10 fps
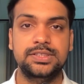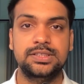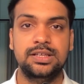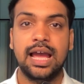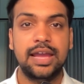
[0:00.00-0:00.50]
I
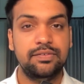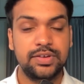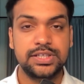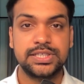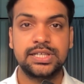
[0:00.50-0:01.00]
wish
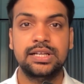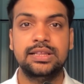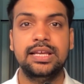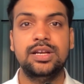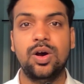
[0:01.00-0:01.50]
that
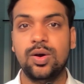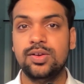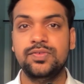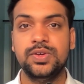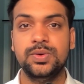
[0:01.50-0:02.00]
all of
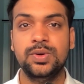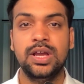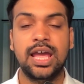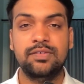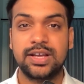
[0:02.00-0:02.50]
you have a
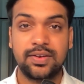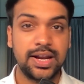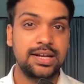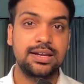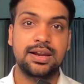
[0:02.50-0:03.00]
great
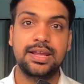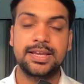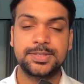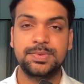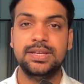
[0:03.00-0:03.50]
learning
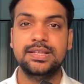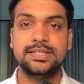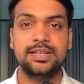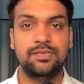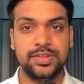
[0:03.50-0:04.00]
experience with
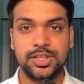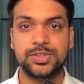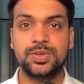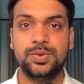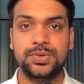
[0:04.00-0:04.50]
this
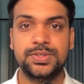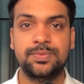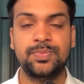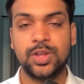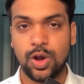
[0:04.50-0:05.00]
course.
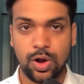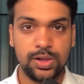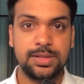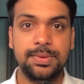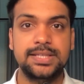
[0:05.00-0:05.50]
All the
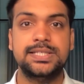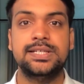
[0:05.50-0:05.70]
best.